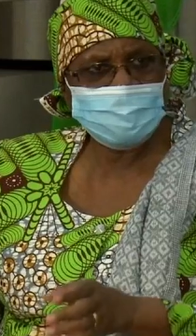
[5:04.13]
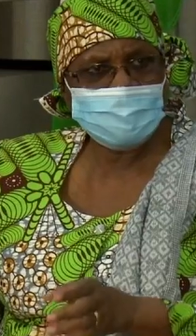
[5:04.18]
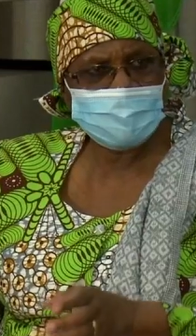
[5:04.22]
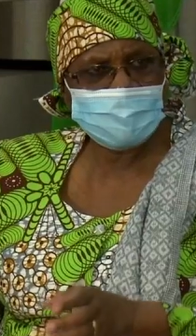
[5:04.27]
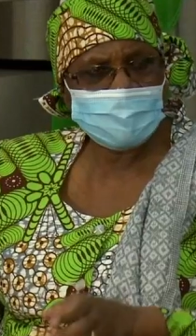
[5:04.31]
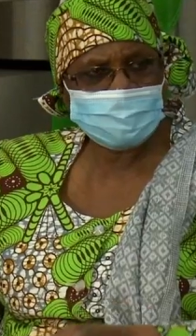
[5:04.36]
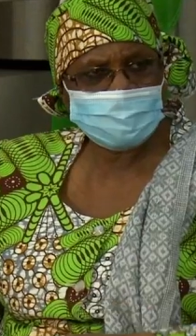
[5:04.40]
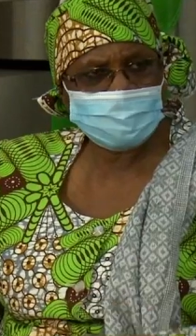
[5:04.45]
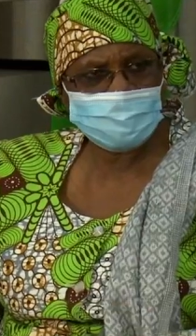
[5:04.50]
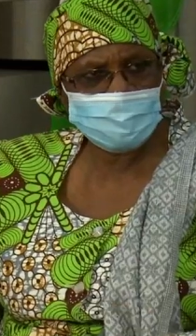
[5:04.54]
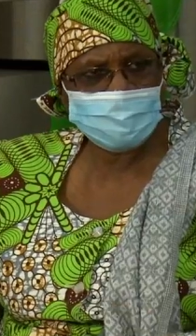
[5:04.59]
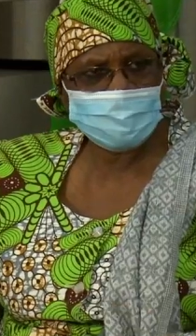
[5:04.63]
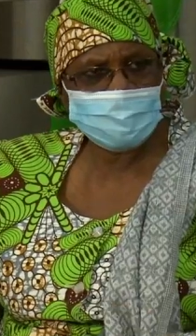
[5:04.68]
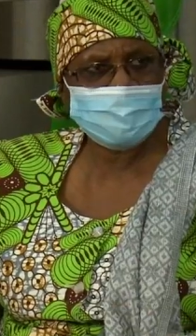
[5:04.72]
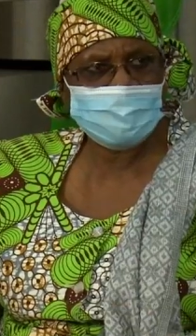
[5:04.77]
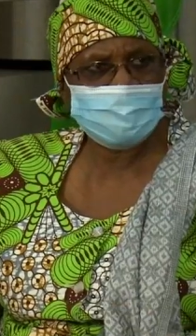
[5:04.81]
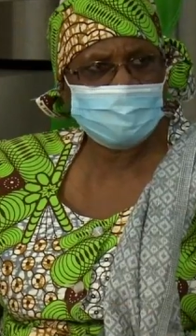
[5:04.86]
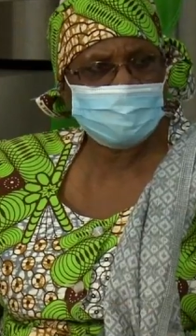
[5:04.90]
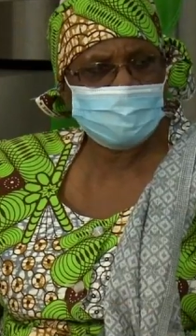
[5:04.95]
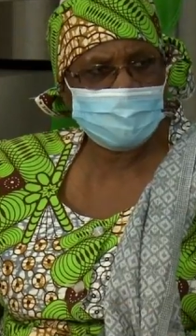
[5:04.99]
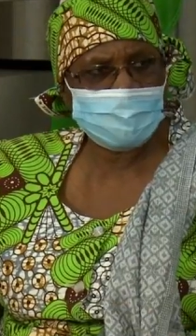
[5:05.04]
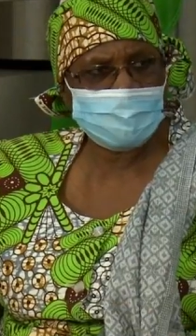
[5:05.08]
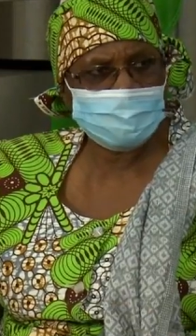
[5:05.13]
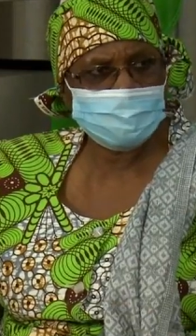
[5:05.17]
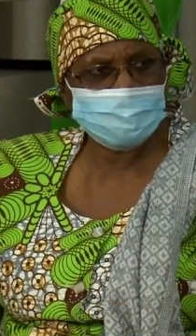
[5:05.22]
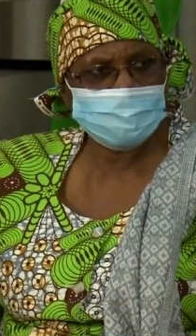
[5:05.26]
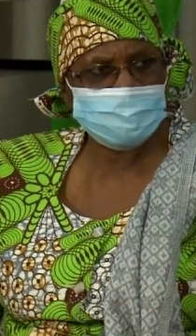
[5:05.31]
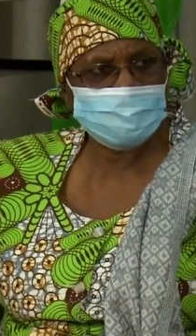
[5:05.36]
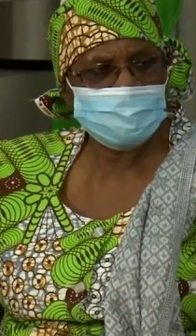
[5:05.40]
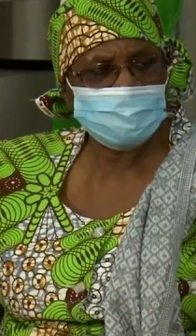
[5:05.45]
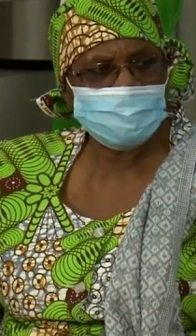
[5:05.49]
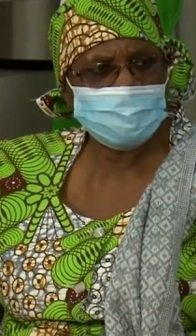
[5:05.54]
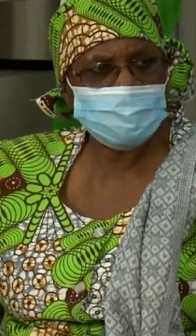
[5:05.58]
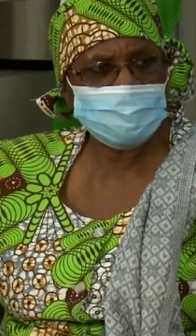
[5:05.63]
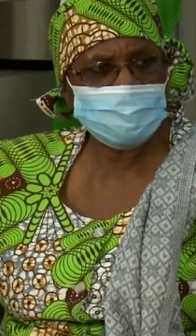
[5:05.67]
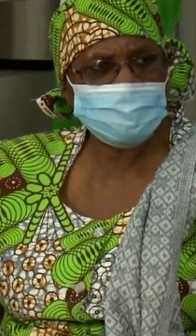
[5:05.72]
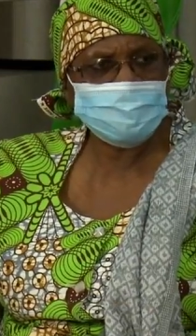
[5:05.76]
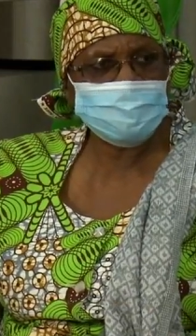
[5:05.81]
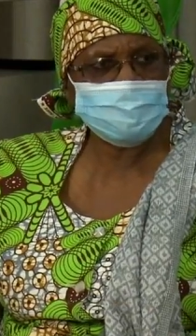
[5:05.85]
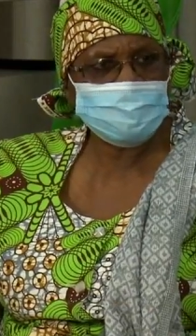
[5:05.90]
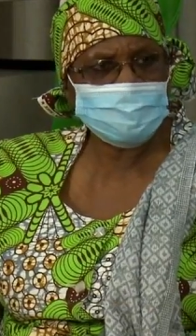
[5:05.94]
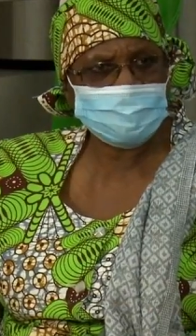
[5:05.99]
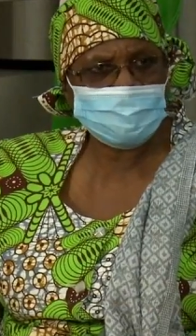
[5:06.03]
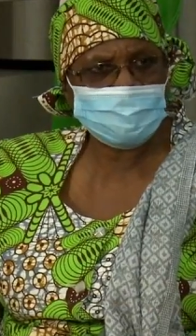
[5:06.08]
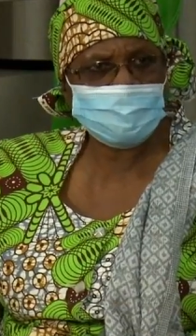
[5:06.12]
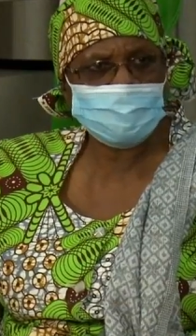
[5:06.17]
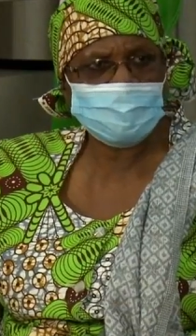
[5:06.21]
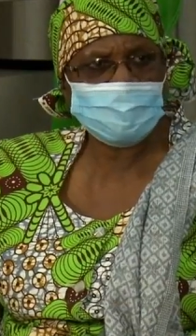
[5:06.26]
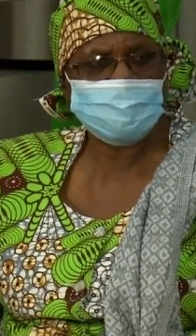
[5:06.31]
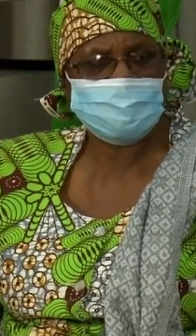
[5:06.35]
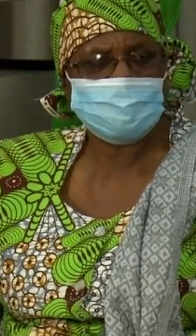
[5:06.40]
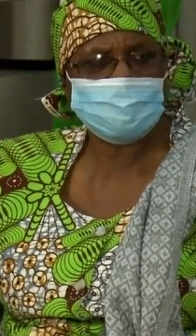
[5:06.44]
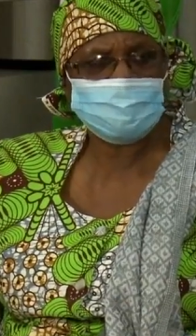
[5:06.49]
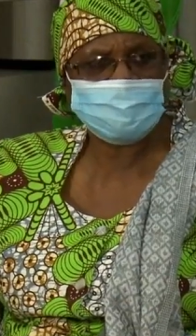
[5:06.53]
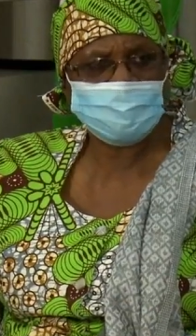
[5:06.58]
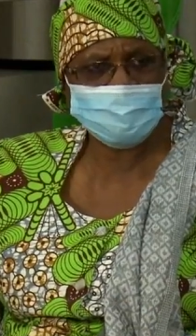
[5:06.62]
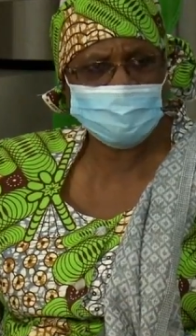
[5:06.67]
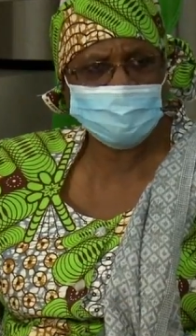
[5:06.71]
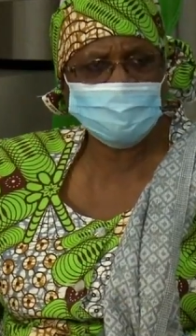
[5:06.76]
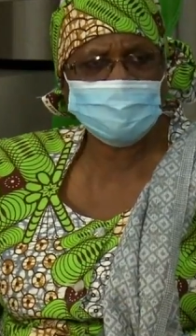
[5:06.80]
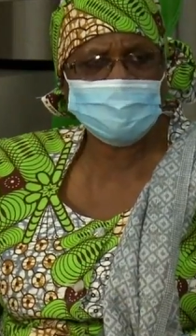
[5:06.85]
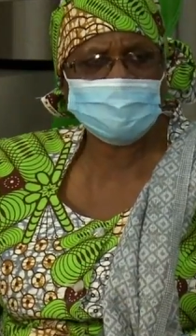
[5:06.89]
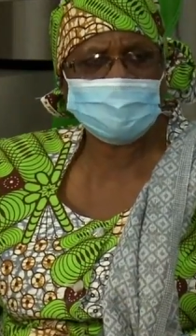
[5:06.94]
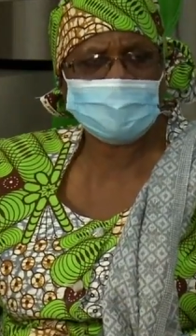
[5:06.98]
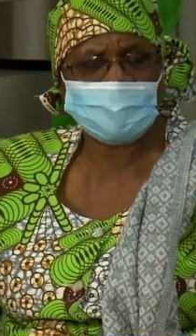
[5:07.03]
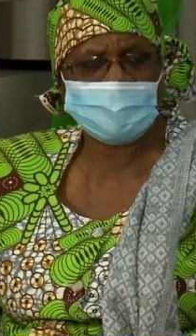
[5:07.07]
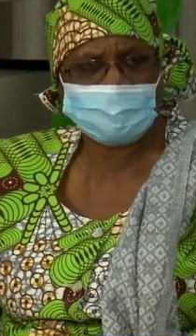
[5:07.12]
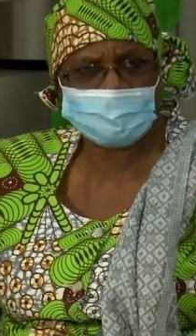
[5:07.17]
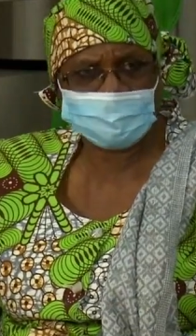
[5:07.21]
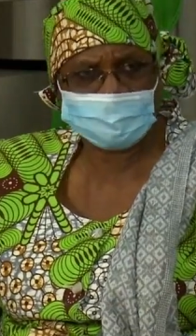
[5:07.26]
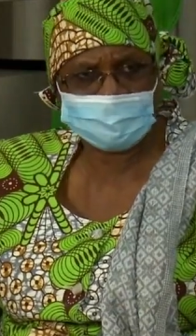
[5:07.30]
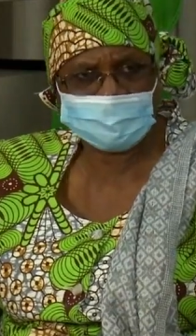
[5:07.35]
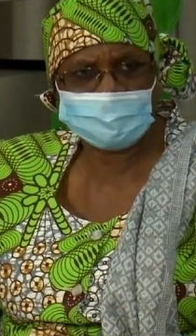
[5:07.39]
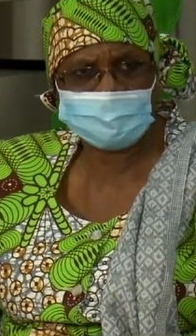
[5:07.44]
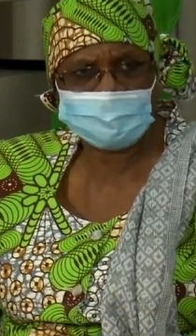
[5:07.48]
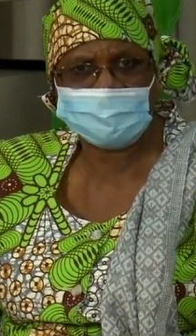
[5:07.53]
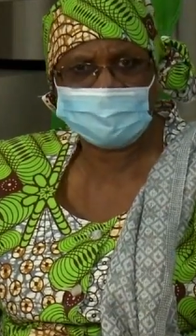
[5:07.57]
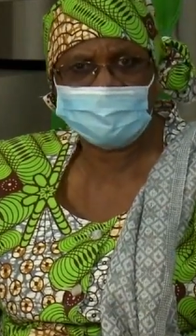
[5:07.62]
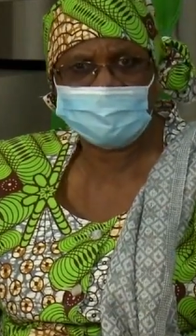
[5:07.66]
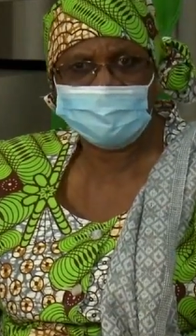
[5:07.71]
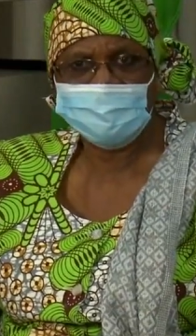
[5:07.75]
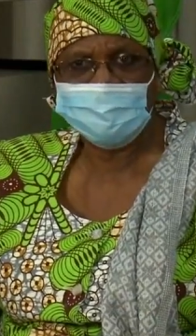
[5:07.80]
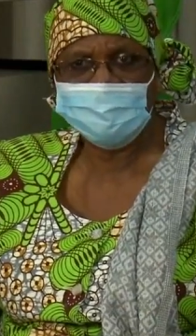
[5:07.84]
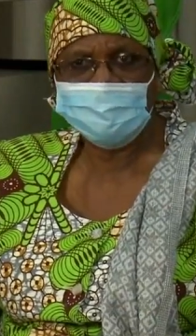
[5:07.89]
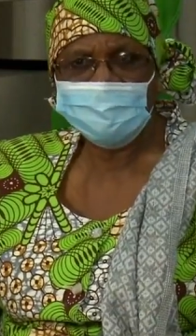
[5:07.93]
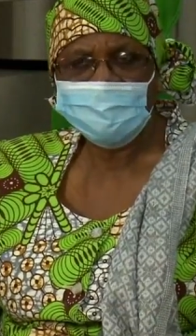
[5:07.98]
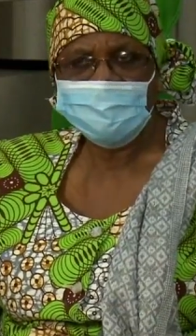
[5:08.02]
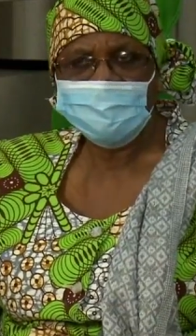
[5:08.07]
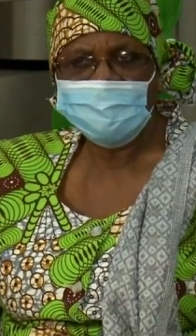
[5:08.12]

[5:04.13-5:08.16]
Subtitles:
we are talking about ensuring food security